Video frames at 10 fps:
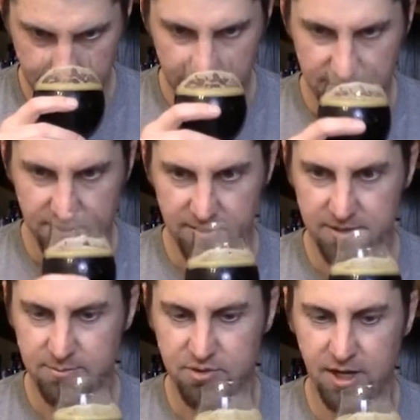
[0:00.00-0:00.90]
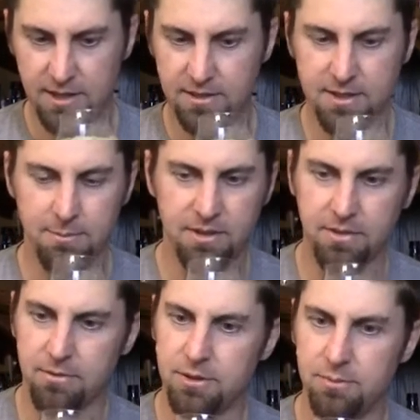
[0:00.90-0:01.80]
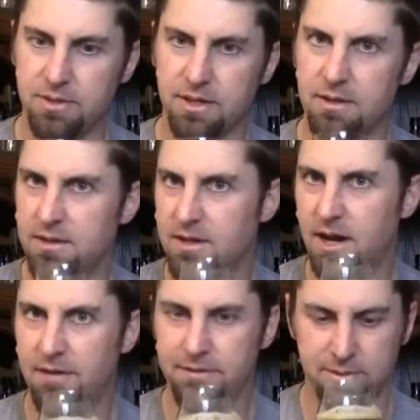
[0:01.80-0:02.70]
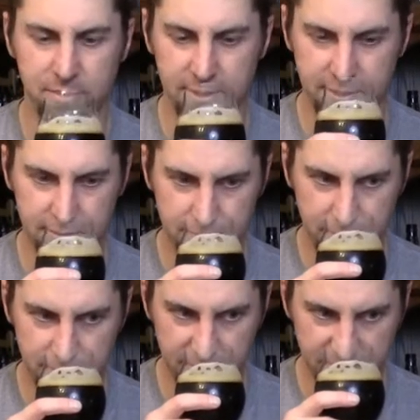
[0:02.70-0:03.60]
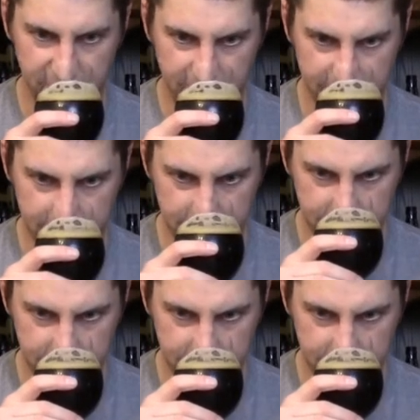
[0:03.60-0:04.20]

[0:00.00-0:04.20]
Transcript: Certainly some chocolate coming through, but the coffee's pretty much faded.